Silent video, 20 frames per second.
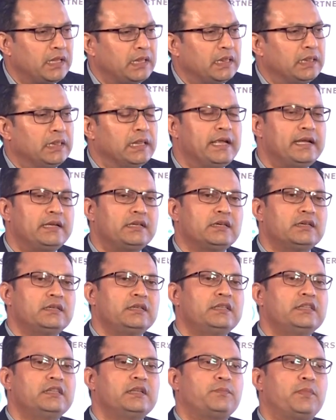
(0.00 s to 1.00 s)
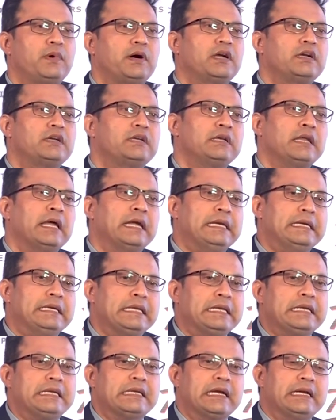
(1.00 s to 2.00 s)
Later in the part,
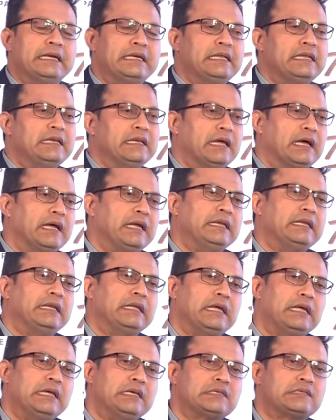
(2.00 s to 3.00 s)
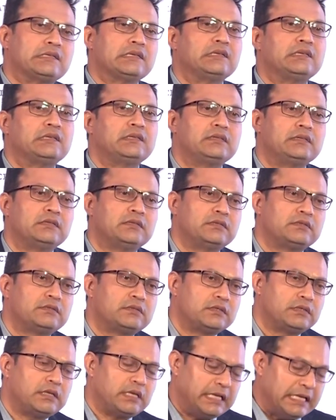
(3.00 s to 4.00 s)
1999, Acer
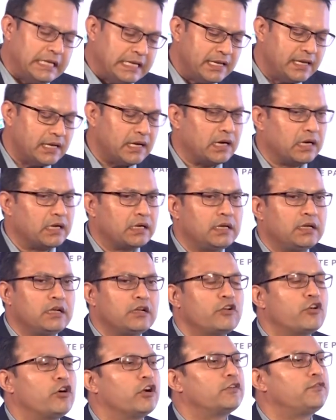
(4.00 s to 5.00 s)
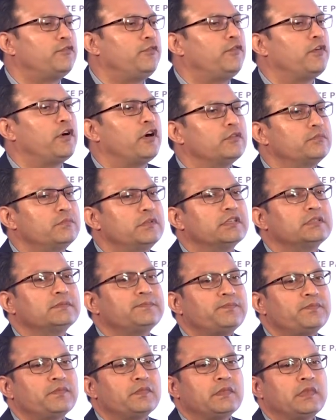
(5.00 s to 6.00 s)
India got formed
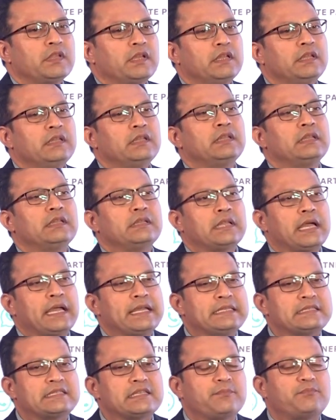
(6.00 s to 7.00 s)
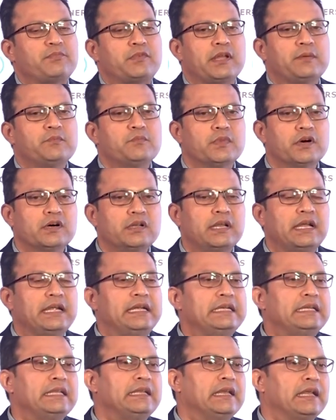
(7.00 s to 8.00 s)
in 9 September
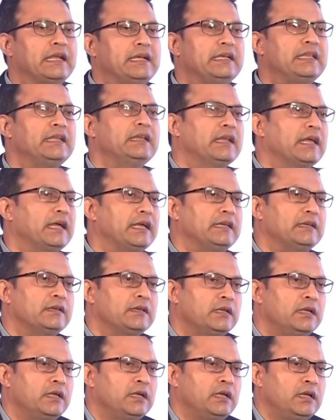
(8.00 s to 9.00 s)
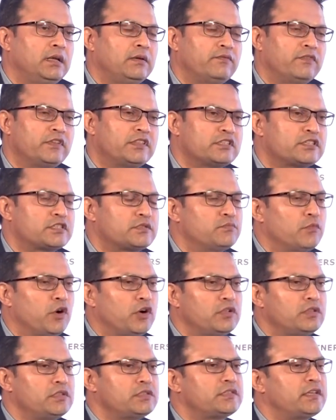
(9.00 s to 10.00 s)
1999. With a
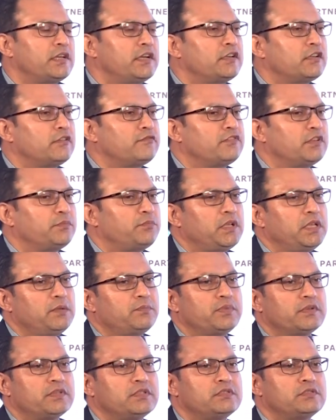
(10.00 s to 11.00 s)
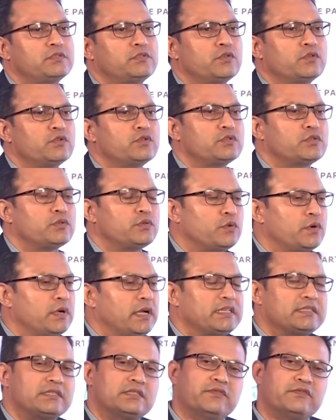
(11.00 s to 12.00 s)
small set of the peoples, those who
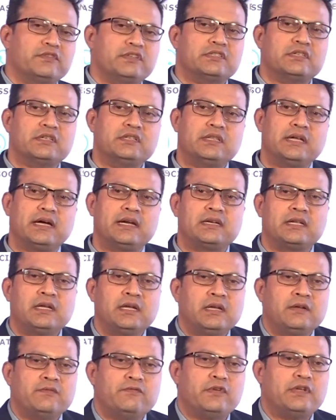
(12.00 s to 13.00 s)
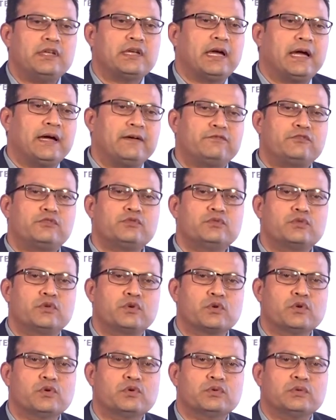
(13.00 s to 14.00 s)
has the vision that we have to
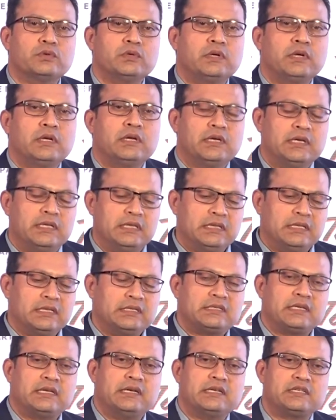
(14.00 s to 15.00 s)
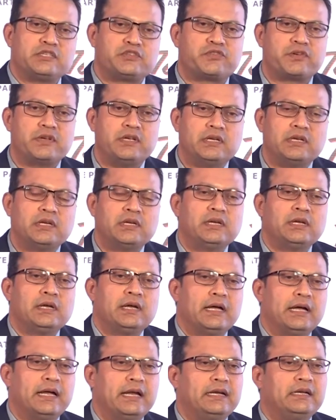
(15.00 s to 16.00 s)
grow in this industry.
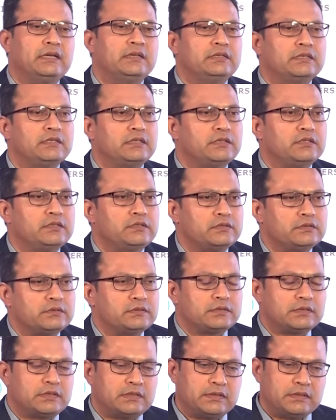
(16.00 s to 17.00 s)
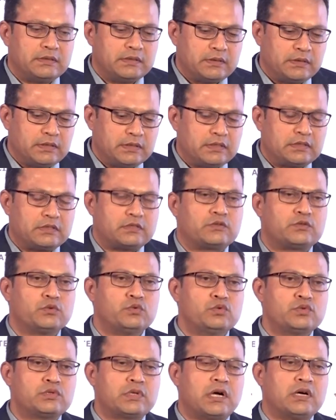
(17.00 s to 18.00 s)
And
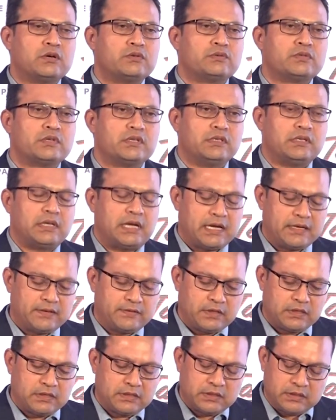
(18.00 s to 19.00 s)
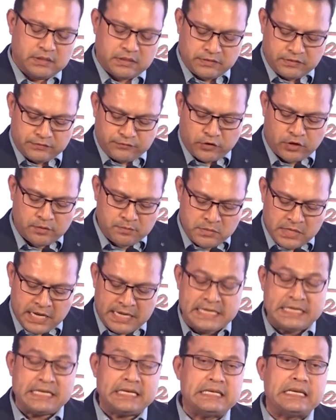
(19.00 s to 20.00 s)
from
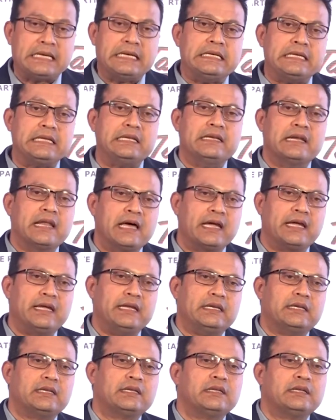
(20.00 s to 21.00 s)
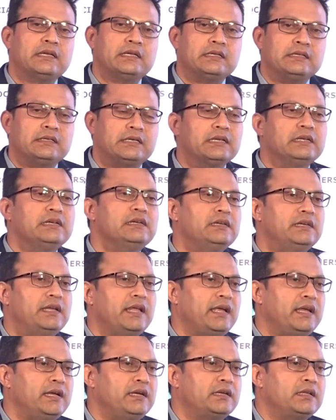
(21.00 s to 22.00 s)
1999 till
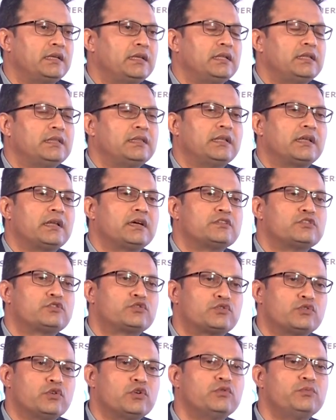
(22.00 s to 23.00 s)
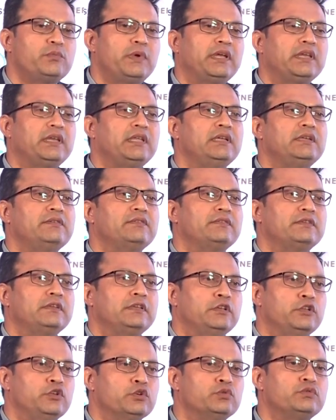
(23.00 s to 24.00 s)
date, there are so many
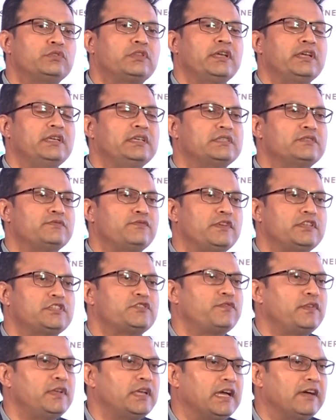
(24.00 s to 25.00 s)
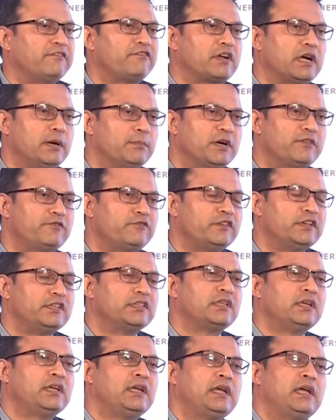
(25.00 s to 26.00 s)
new things which we have come up
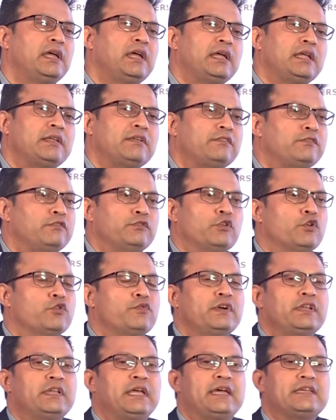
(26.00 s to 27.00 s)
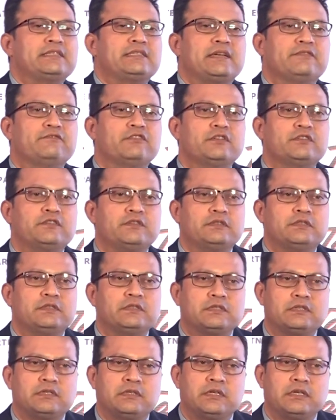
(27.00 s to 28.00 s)
with. No one has
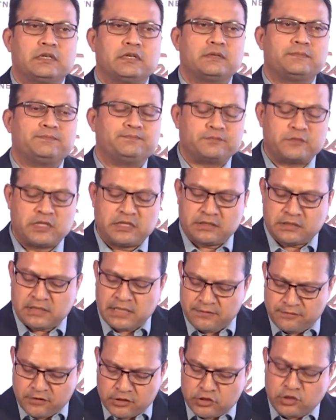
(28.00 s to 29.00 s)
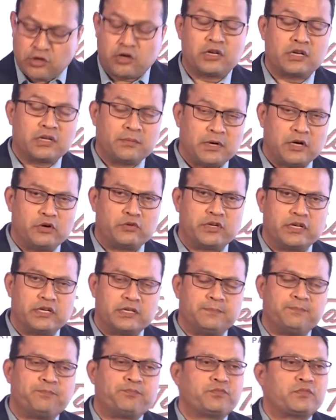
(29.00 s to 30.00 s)
ever thought about
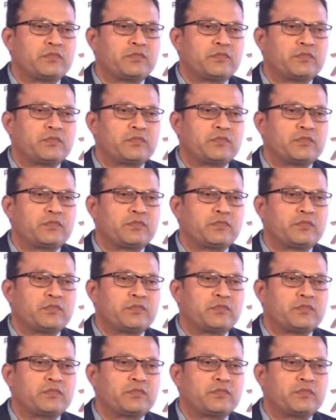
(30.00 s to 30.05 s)
it.